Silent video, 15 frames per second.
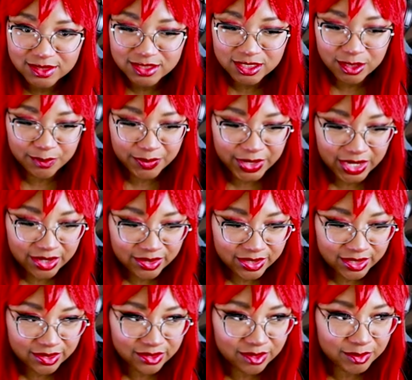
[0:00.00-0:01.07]
Is she a
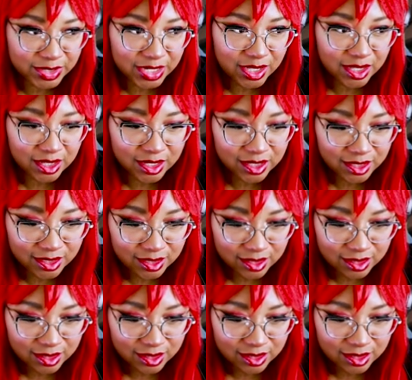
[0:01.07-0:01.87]
parrot or a macaw?